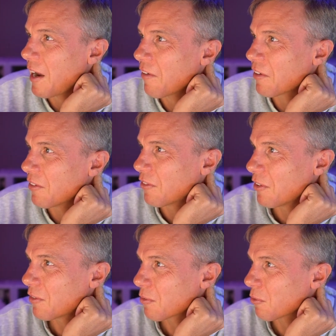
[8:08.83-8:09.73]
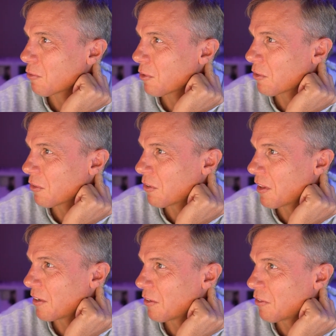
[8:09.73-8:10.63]
arrogance isn't restricted to
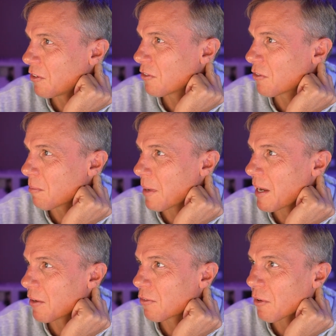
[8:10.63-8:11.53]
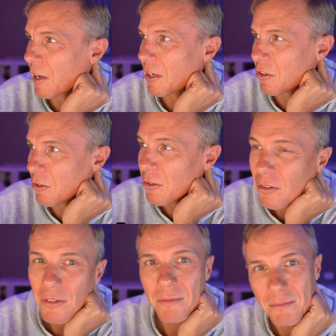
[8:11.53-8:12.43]
their decision to ban Australian news.